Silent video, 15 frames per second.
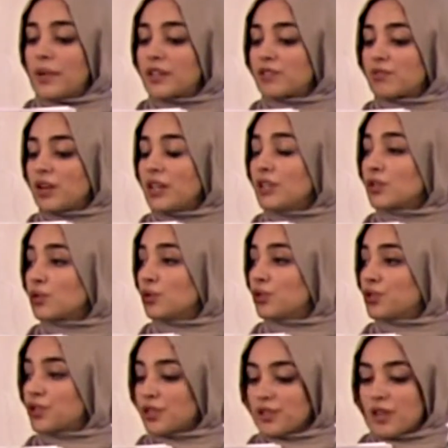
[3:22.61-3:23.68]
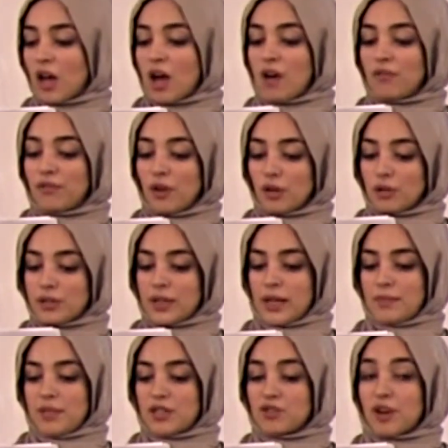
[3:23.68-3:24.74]
but Israeli soldiers followed
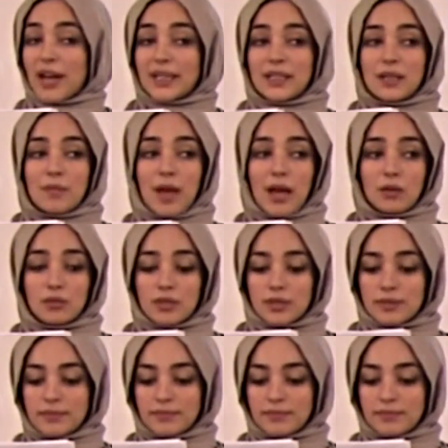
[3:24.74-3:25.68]
him and dragged him out.